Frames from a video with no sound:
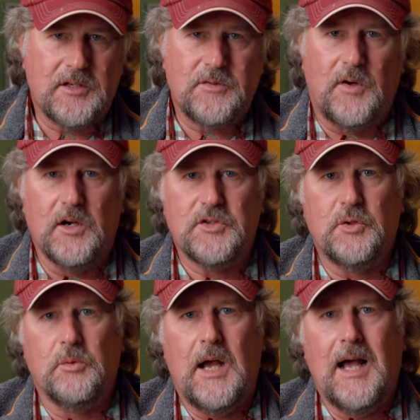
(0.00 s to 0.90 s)
as far as
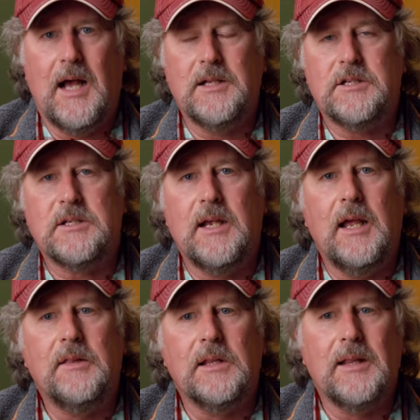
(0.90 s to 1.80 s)
the rods
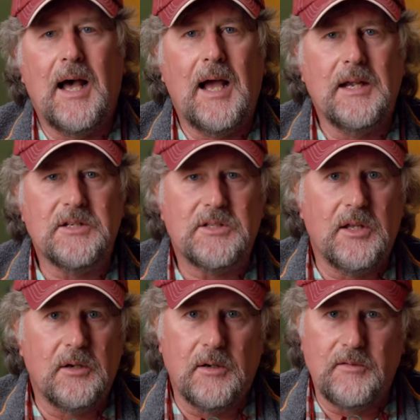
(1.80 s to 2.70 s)
and the lines
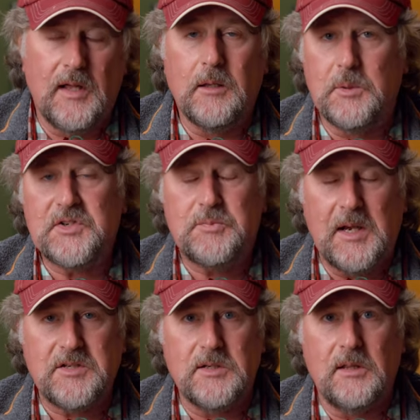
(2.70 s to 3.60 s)
that are available,
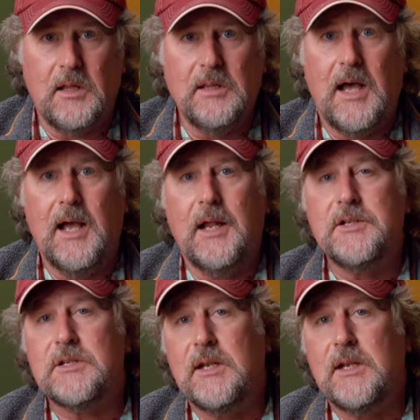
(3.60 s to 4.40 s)
especially the lines